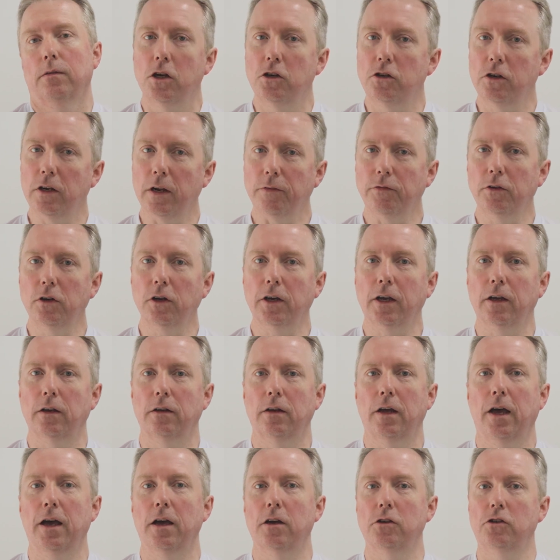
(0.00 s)
You should have a look
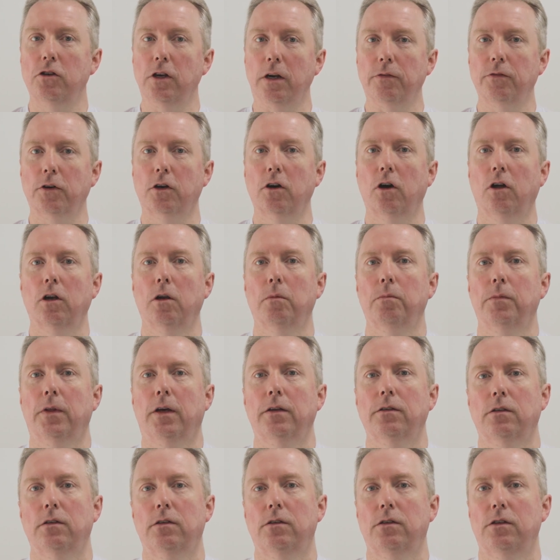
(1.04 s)
at, uh, should have a column
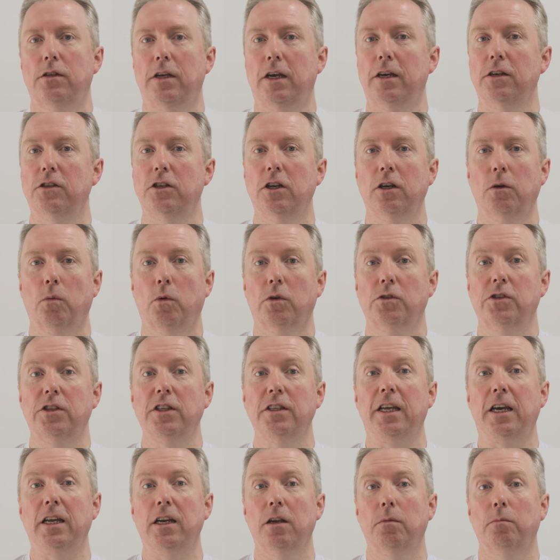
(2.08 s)
that says, you know, what's the
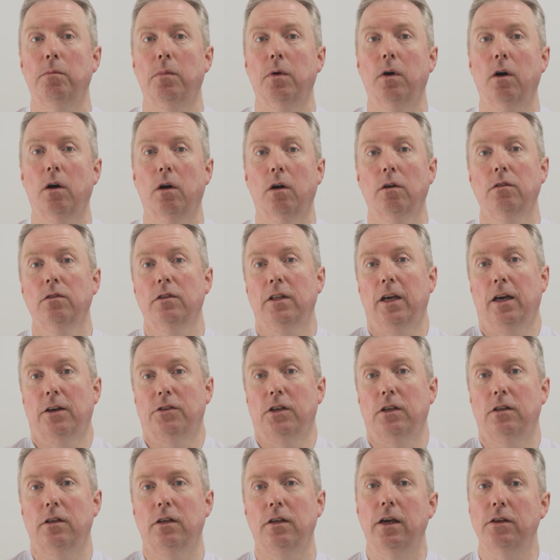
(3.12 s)
data on the
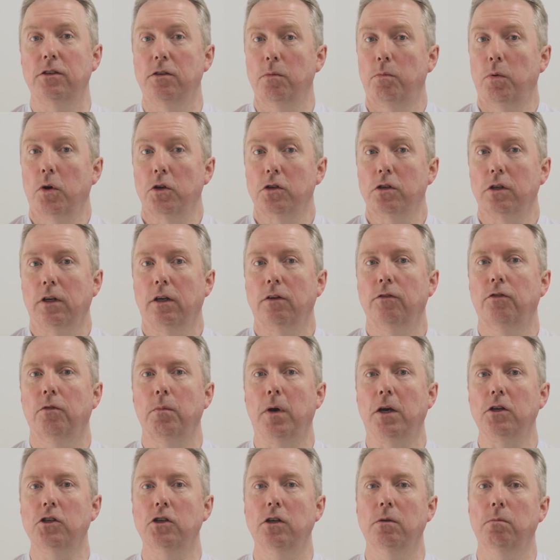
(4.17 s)
asset? Is it personal
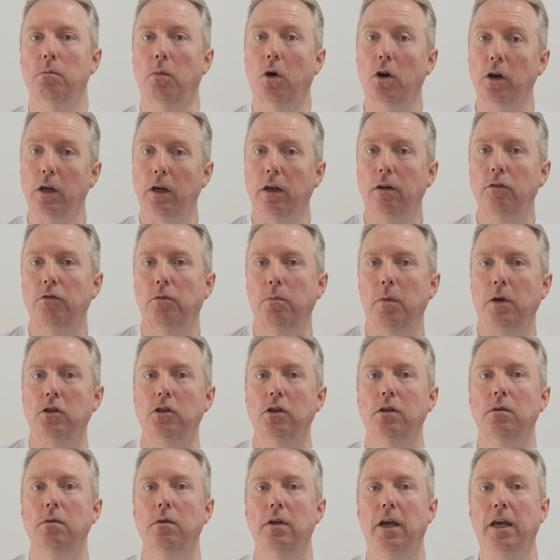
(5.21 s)
information, market
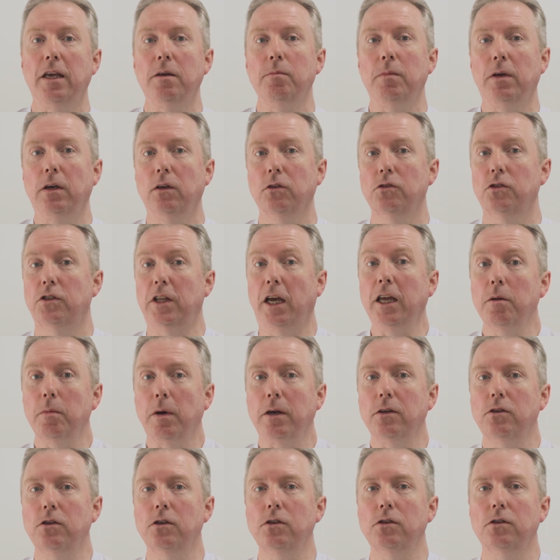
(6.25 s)
information, emails,
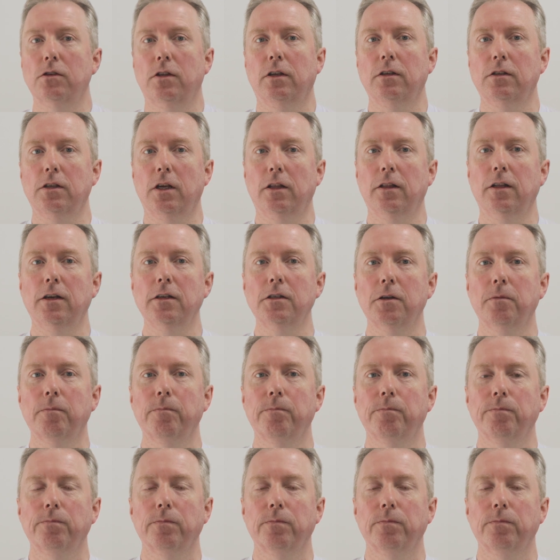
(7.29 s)
databases, things like that?